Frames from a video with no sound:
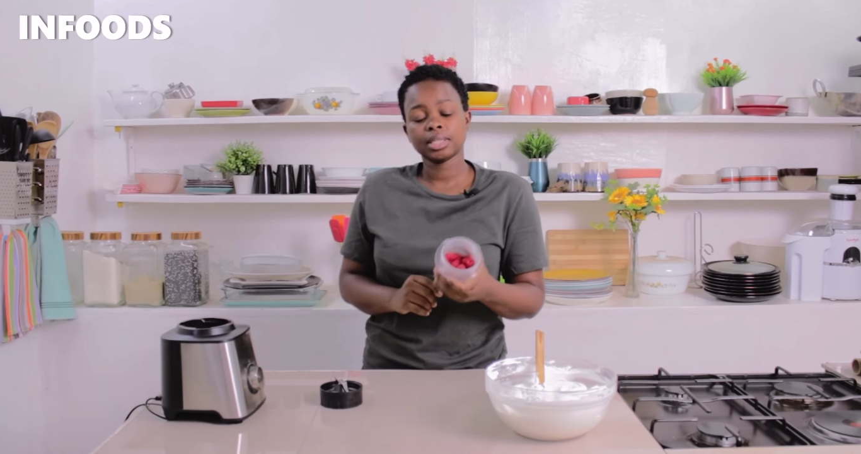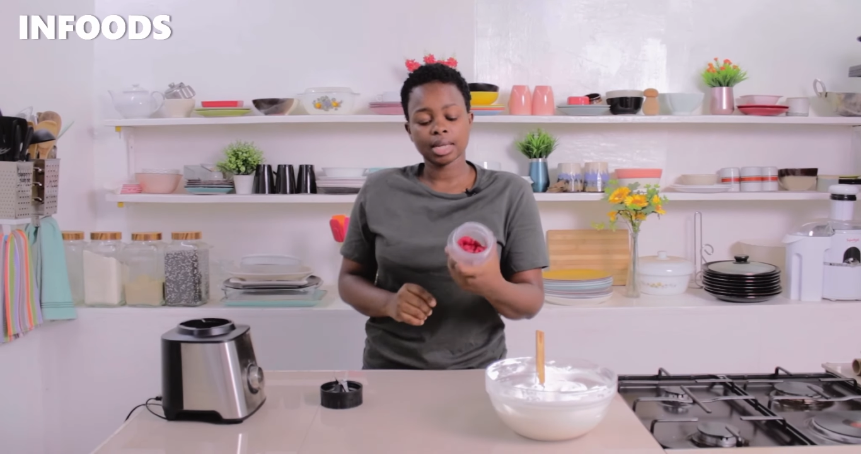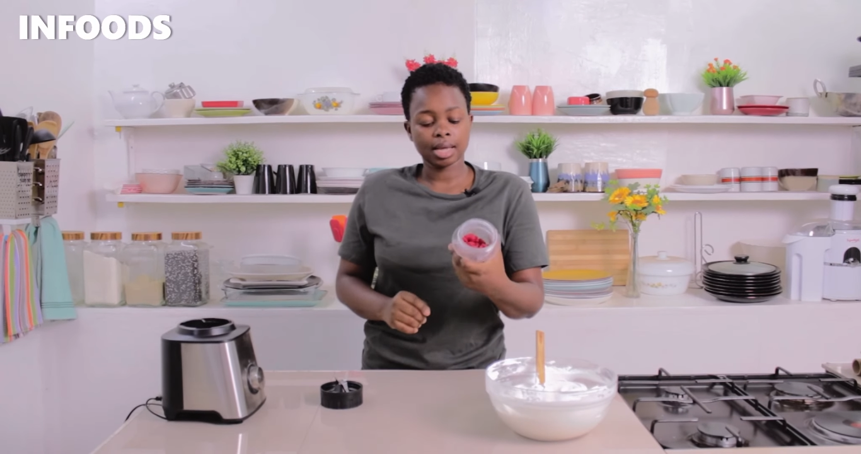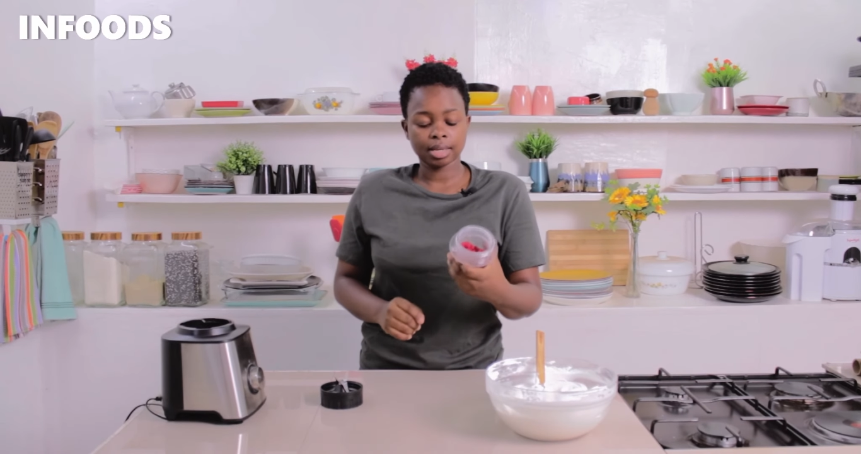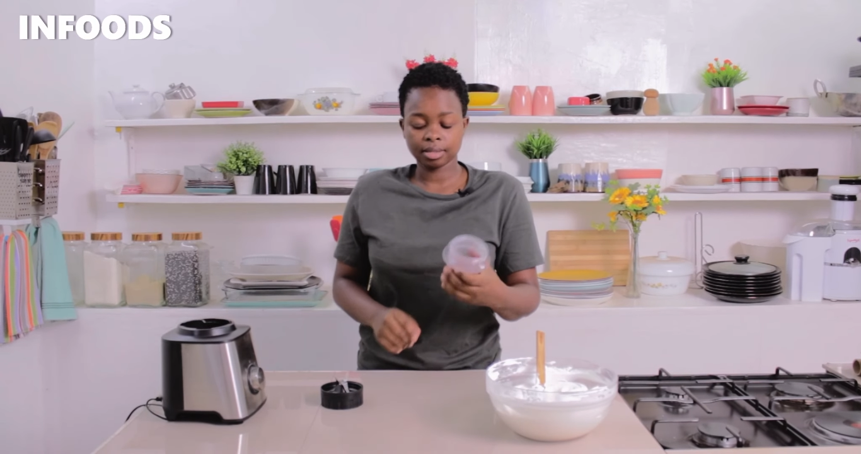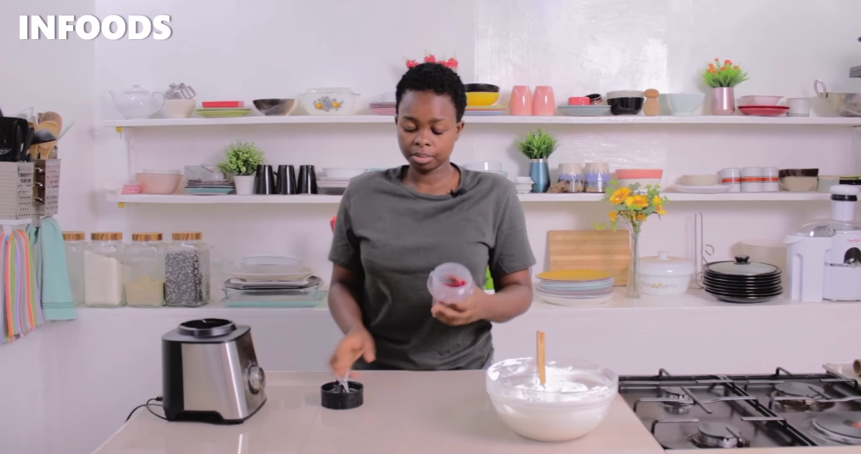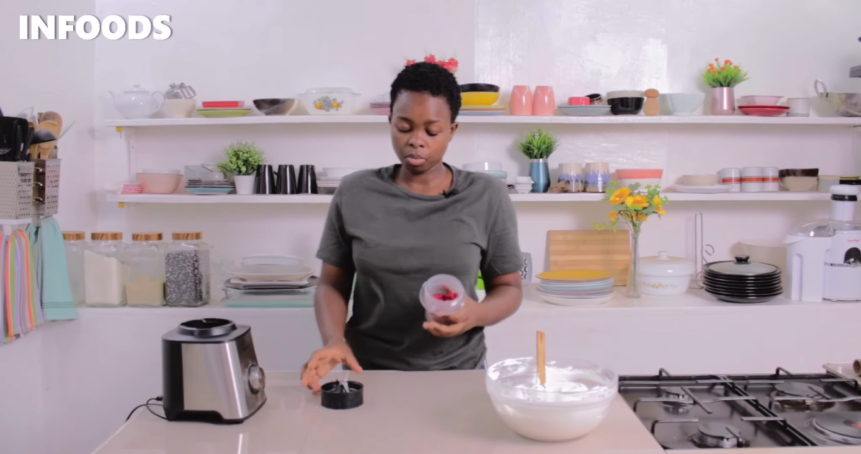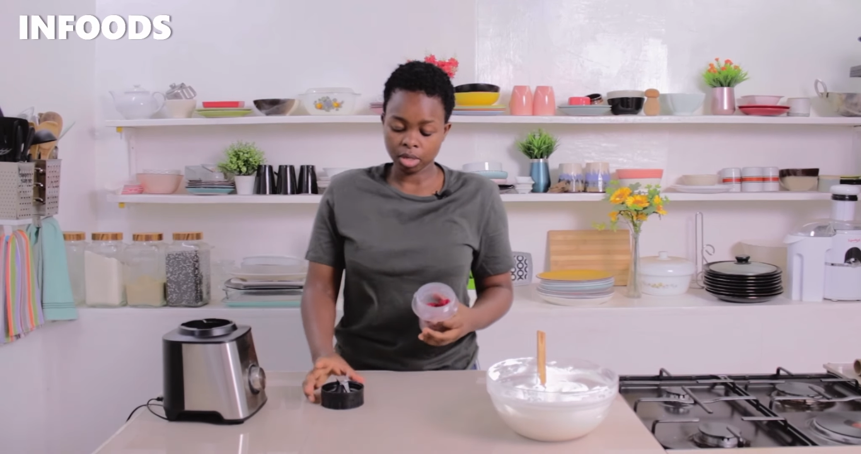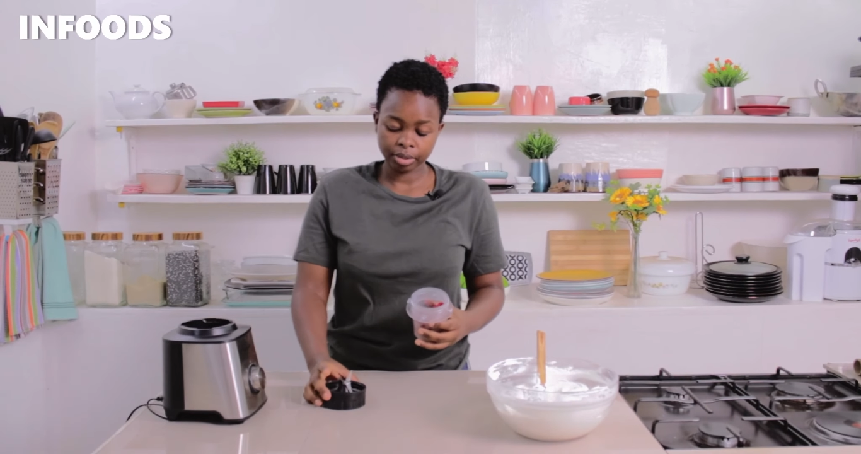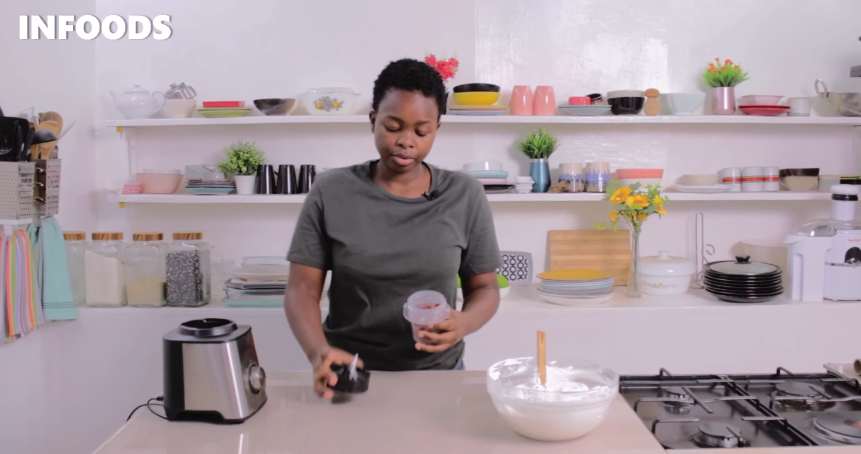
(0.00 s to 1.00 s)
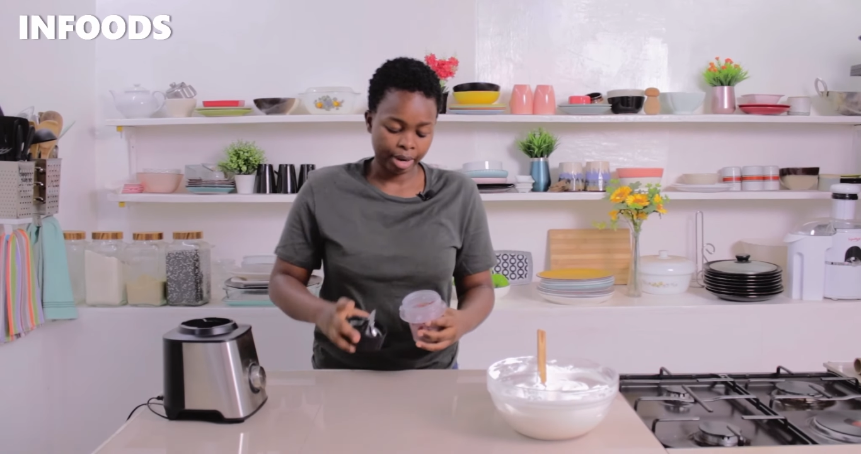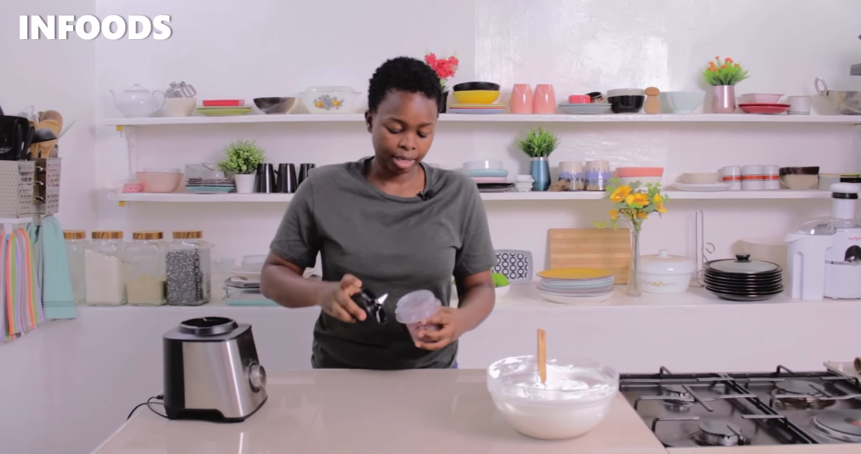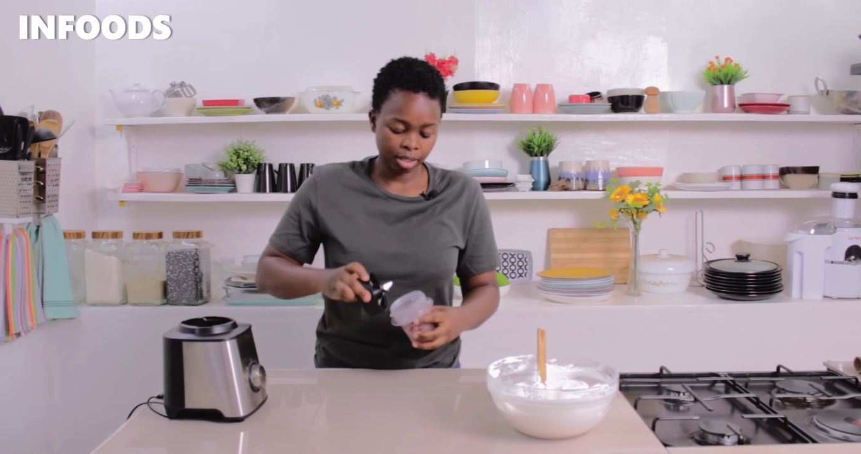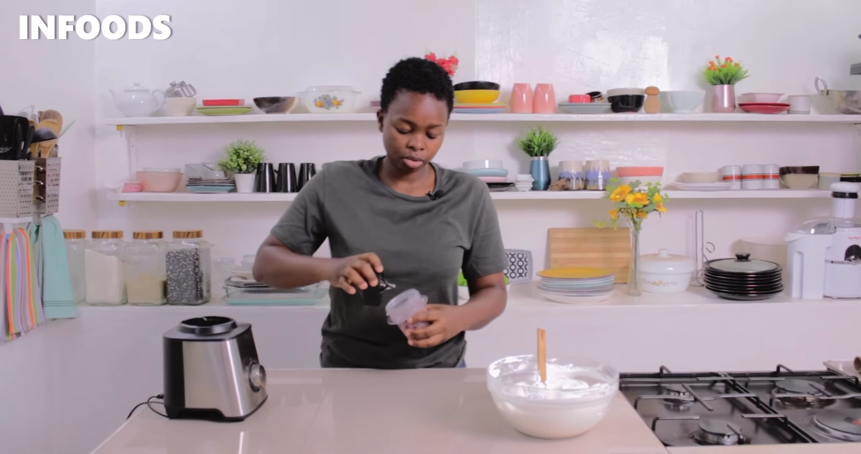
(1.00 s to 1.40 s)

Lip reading: in a small grinder,